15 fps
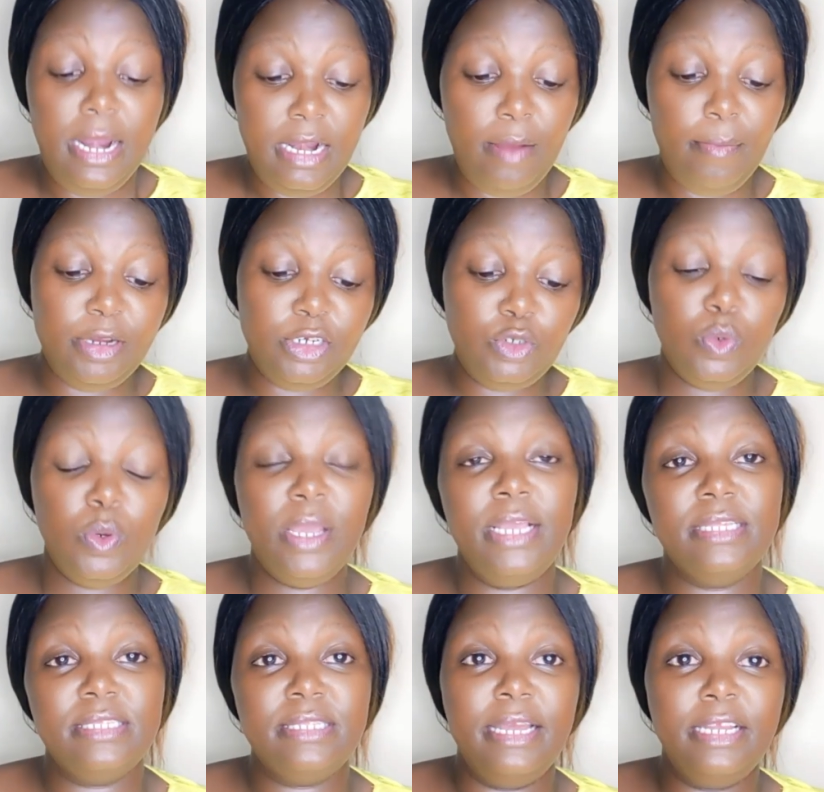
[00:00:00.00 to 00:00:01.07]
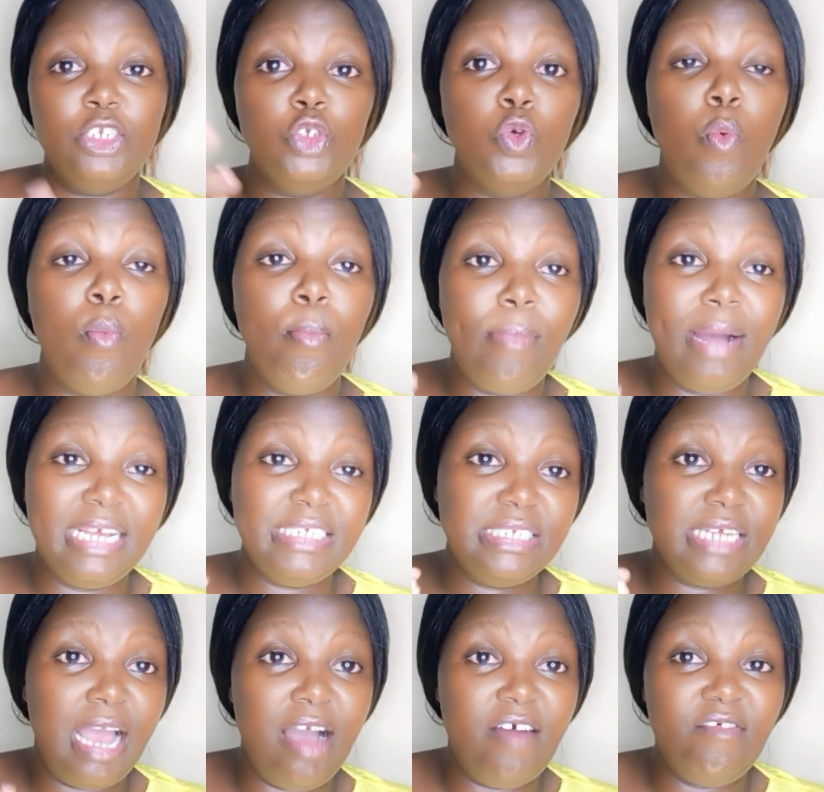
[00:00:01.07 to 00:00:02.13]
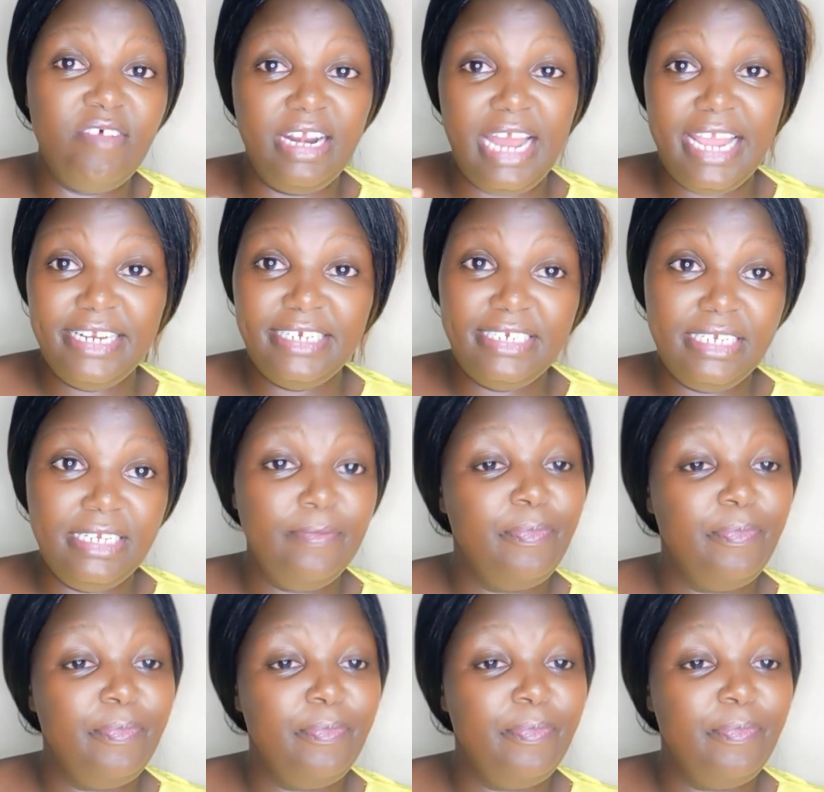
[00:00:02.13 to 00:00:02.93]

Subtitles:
Number two is that you must have an ID.